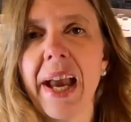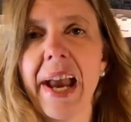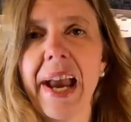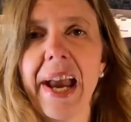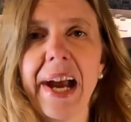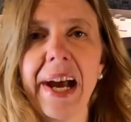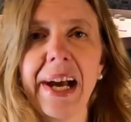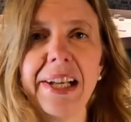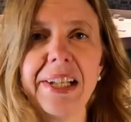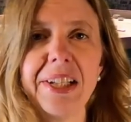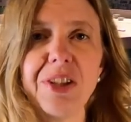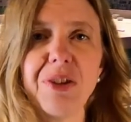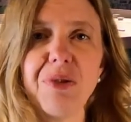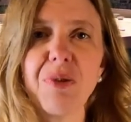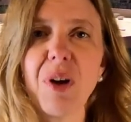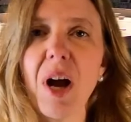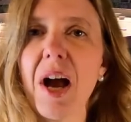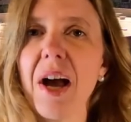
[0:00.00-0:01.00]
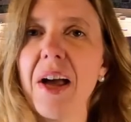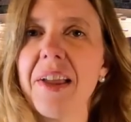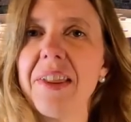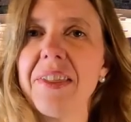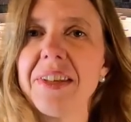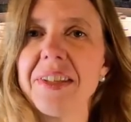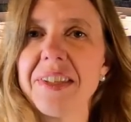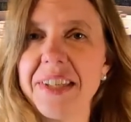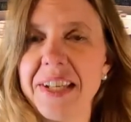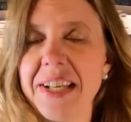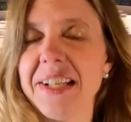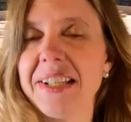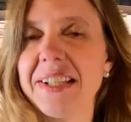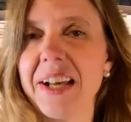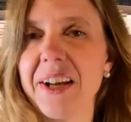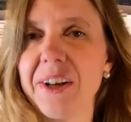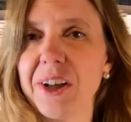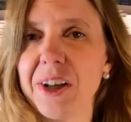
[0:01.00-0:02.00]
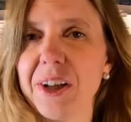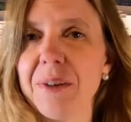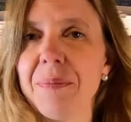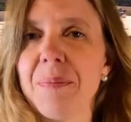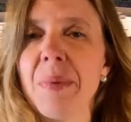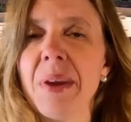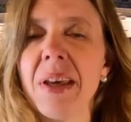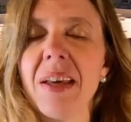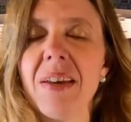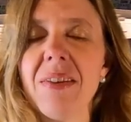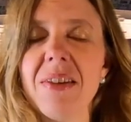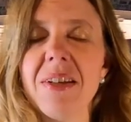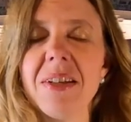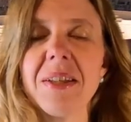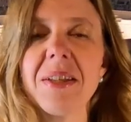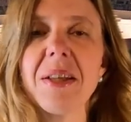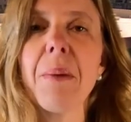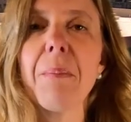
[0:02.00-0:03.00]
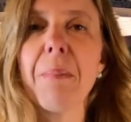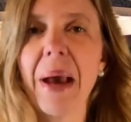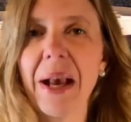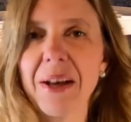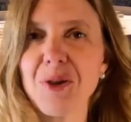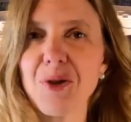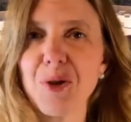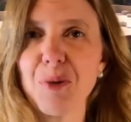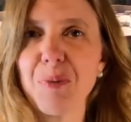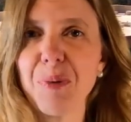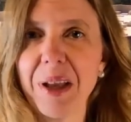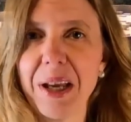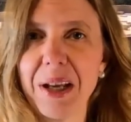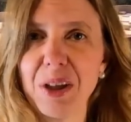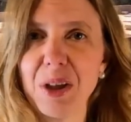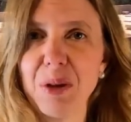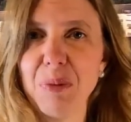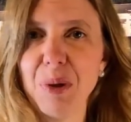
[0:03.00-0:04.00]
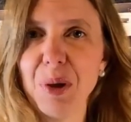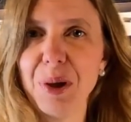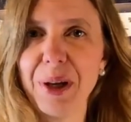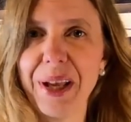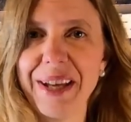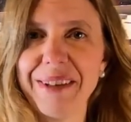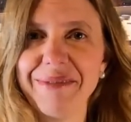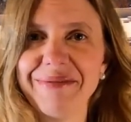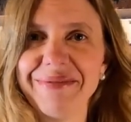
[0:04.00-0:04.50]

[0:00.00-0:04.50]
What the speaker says: and you've got the city center in this master plan community.